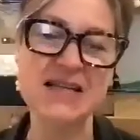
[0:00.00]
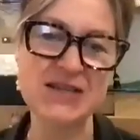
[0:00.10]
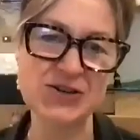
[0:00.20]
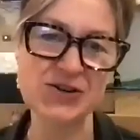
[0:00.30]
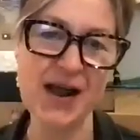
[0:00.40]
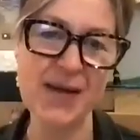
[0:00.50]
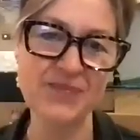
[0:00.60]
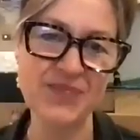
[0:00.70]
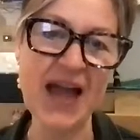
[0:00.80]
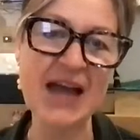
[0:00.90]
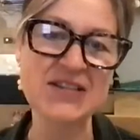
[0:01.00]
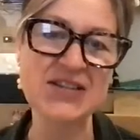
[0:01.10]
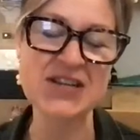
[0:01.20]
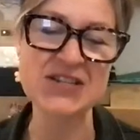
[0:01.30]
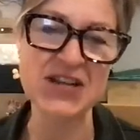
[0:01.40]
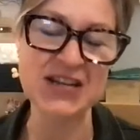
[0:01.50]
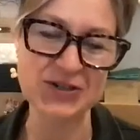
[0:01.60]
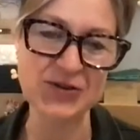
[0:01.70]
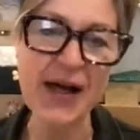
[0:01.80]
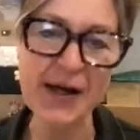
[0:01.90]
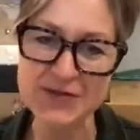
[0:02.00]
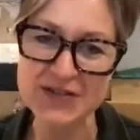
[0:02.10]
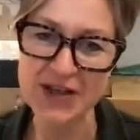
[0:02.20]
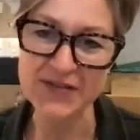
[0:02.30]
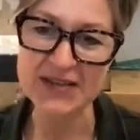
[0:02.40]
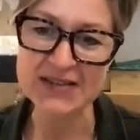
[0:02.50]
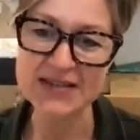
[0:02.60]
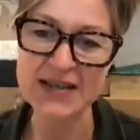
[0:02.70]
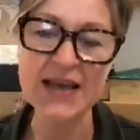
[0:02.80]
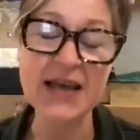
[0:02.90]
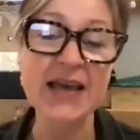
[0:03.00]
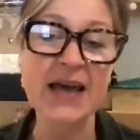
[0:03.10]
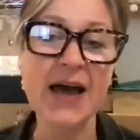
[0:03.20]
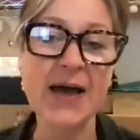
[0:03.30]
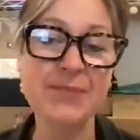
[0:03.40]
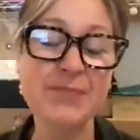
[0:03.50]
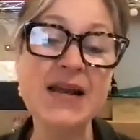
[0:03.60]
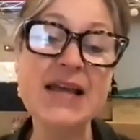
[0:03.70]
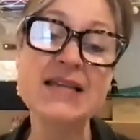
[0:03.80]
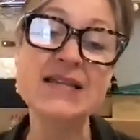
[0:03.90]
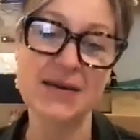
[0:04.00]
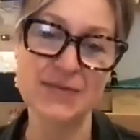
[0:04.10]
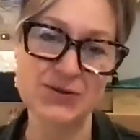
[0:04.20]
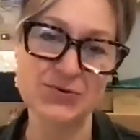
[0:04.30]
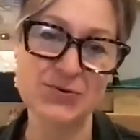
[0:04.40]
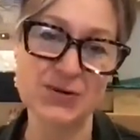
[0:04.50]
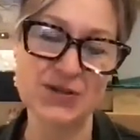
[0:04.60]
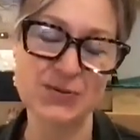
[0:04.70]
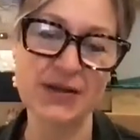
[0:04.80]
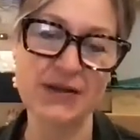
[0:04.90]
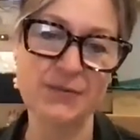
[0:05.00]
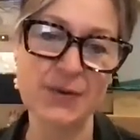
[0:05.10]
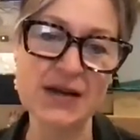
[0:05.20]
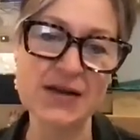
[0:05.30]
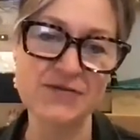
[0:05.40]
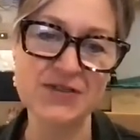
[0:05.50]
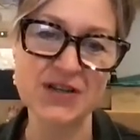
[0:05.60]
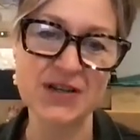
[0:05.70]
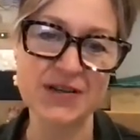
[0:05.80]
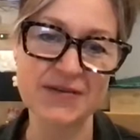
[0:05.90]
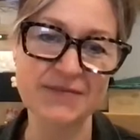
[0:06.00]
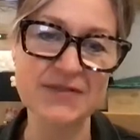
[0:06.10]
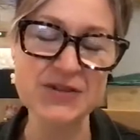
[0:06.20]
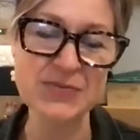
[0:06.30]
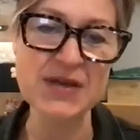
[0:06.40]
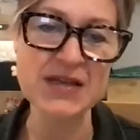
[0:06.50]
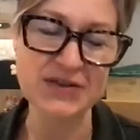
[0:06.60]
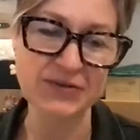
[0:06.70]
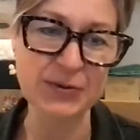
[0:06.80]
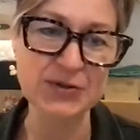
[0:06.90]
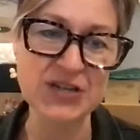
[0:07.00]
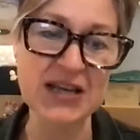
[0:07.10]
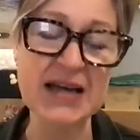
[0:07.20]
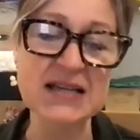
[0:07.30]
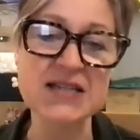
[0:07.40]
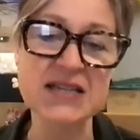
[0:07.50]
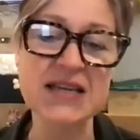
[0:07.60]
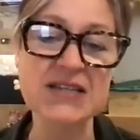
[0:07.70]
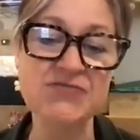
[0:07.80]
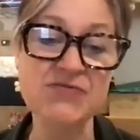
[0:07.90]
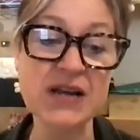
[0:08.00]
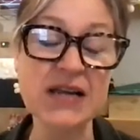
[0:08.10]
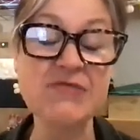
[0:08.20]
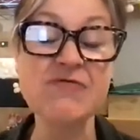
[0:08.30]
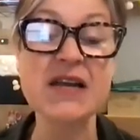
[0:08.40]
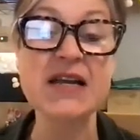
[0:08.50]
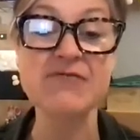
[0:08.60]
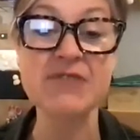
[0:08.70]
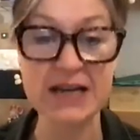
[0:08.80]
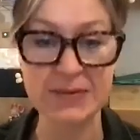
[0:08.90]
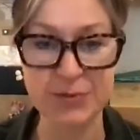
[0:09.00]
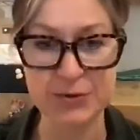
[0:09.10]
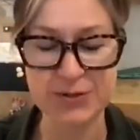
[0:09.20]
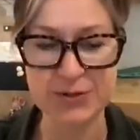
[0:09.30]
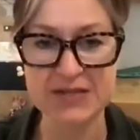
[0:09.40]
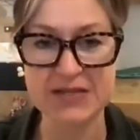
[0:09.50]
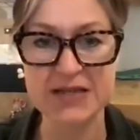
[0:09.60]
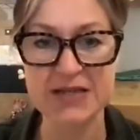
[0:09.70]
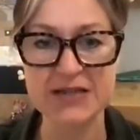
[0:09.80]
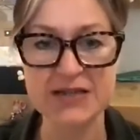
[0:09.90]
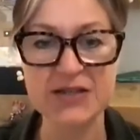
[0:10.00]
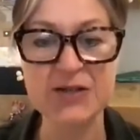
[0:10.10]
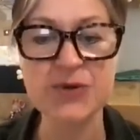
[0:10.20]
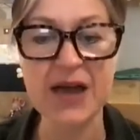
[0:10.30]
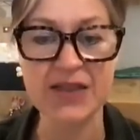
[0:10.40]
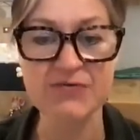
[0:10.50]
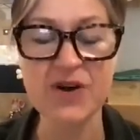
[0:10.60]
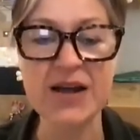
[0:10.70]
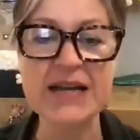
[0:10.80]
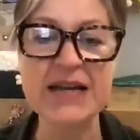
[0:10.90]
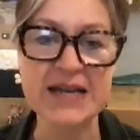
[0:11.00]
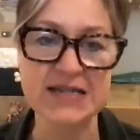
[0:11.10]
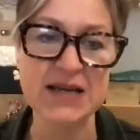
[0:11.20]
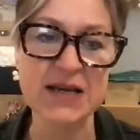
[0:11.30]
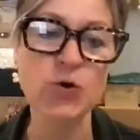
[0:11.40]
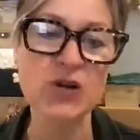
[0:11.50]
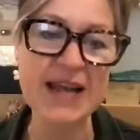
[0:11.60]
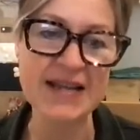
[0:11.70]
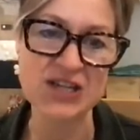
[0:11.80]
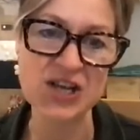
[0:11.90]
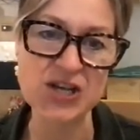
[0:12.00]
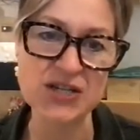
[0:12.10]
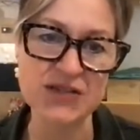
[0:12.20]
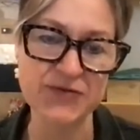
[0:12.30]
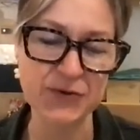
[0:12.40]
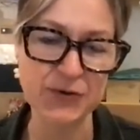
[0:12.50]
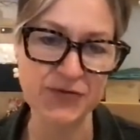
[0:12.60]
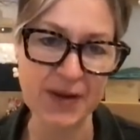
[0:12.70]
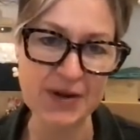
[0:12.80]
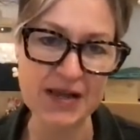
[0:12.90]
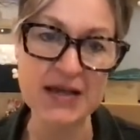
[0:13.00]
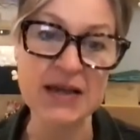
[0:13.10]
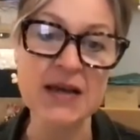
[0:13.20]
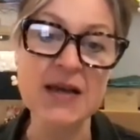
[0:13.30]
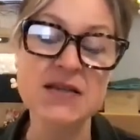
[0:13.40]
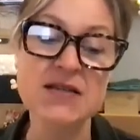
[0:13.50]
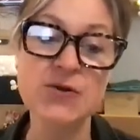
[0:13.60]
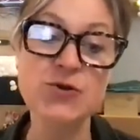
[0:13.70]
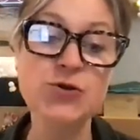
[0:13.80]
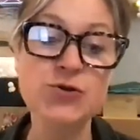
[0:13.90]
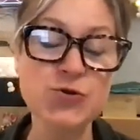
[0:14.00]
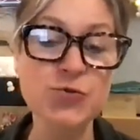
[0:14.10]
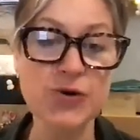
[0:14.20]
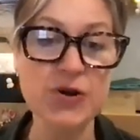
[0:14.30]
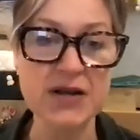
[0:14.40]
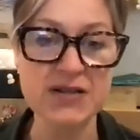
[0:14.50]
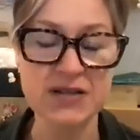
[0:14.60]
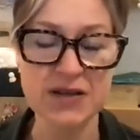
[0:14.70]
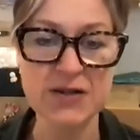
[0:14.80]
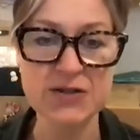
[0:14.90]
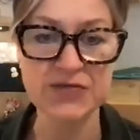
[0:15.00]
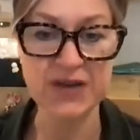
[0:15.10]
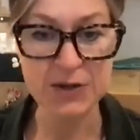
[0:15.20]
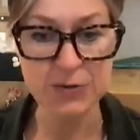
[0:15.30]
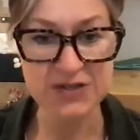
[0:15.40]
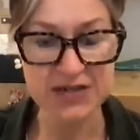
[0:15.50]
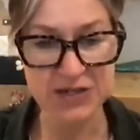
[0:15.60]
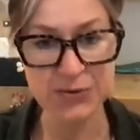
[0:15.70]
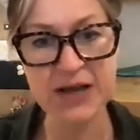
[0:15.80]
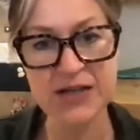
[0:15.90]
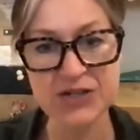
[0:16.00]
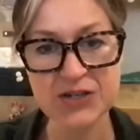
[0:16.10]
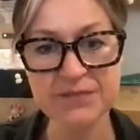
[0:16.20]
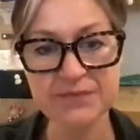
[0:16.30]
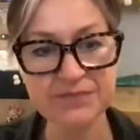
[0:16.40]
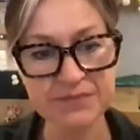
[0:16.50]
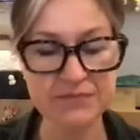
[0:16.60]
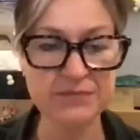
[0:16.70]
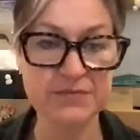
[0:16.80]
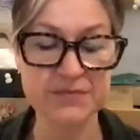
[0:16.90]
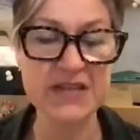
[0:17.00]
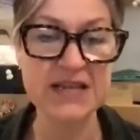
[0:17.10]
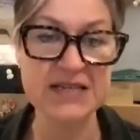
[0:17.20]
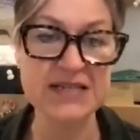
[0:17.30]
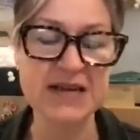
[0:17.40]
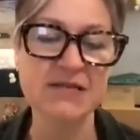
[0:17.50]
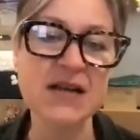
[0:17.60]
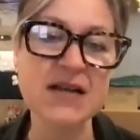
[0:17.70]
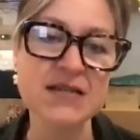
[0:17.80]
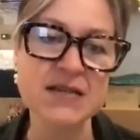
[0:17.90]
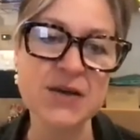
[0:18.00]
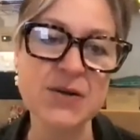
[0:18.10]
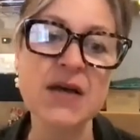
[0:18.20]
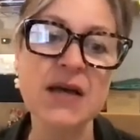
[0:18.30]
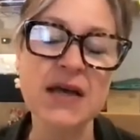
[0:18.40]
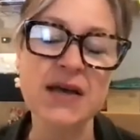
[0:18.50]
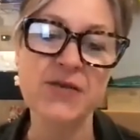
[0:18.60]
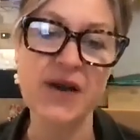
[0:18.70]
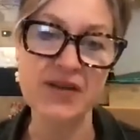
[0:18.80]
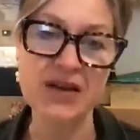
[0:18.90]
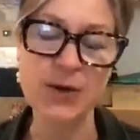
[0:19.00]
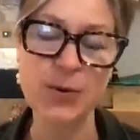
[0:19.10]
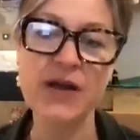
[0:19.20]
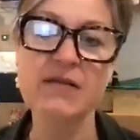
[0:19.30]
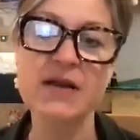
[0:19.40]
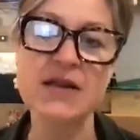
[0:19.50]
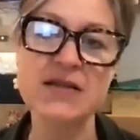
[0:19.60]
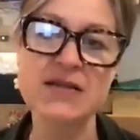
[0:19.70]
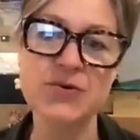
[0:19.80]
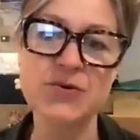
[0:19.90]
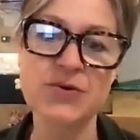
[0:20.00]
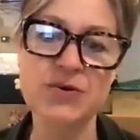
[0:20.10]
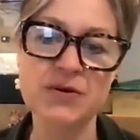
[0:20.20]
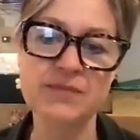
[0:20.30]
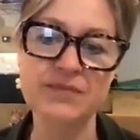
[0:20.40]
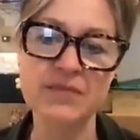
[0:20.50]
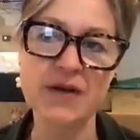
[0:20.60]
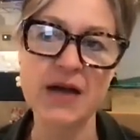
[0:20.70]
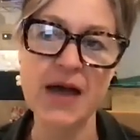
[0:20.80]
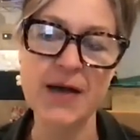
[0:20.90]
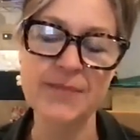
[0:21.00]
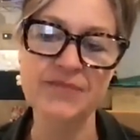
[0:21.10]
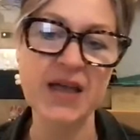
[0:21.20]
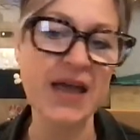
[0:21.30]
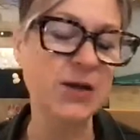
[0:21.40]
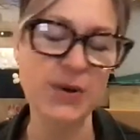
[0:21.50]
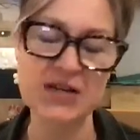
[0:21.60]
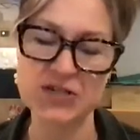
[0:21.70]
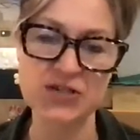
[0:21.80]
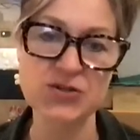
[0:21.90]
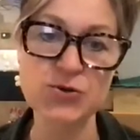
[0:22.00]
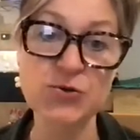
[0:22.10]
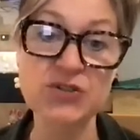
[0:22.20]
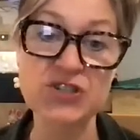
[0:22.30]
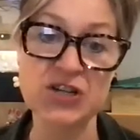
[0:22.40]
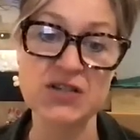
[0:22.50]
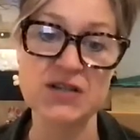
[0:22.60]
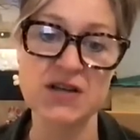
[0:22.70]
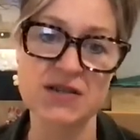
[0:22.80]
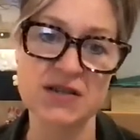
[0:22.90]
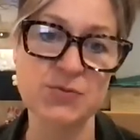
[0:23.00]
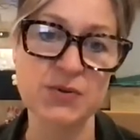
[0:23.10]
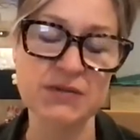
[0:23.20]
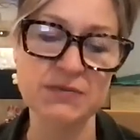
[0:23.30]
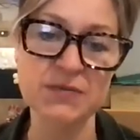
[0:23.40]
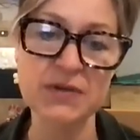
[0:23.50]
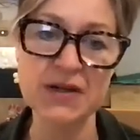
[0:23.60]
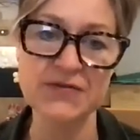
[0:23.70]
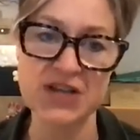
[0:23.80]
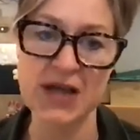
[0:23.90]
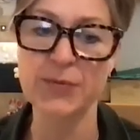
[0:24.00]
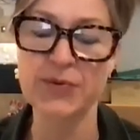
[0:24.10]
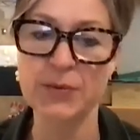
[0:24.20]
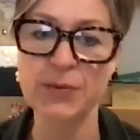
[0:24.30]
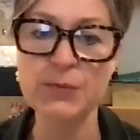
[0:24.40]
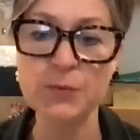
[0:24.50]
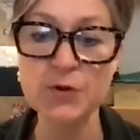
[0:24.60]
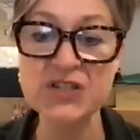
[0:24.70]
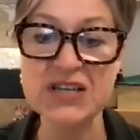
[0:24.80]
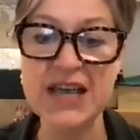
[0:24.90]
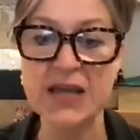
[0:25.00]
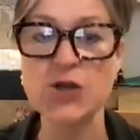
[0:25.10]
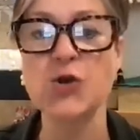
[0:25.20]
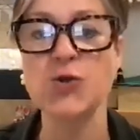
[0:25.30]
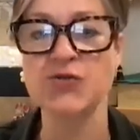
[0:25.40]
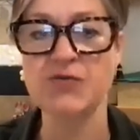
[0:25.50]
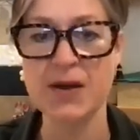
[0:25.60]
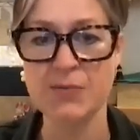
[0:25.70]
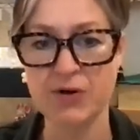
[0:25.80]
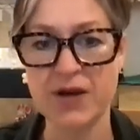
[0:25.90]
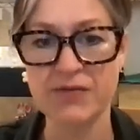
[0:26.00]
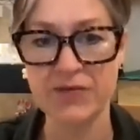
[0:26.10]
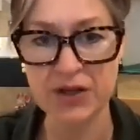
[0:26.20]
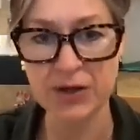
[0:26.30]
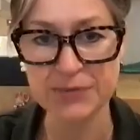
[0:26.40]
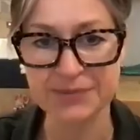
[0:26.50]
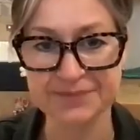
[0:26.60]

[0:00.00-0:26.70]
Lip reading: Instagram at International Elf Service. Please come and talk to us. We love to meet everybody, and it's really, really, really important to us that you get the right letter or letters for your family. So not all products are going to fit your situation necessarily. So if you have any queries or any questions at all, just ask us. We'll love to help you, and we want to get you the right product for you.